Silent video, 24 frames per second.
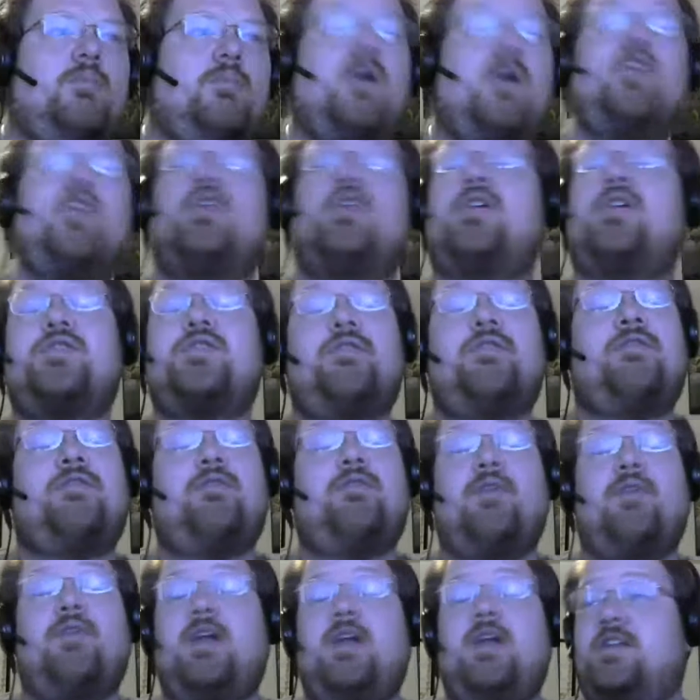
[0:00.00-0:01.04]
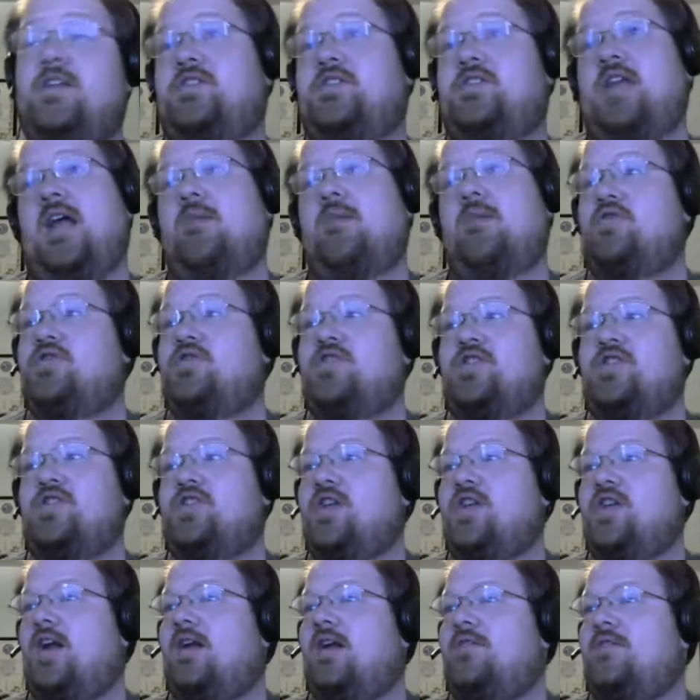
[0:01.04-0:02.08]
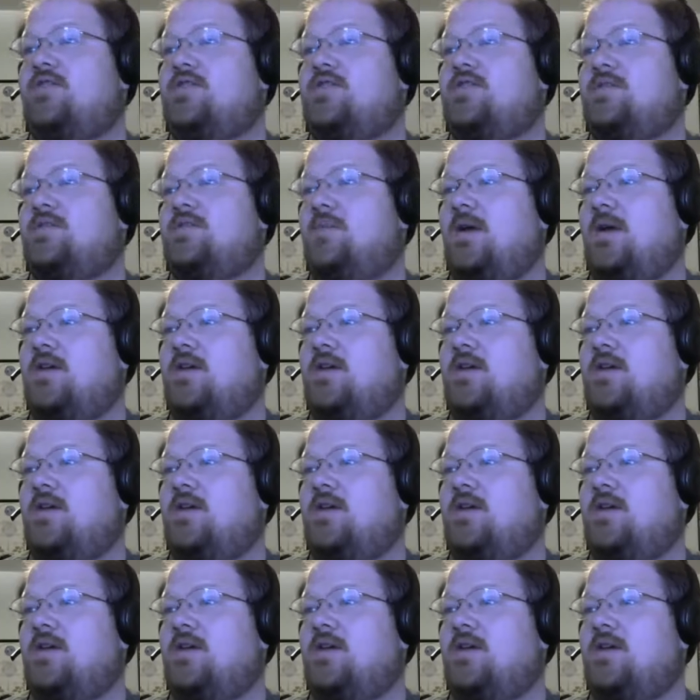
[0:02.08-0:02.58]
free to just ambush the shit out of this and make us respond to that.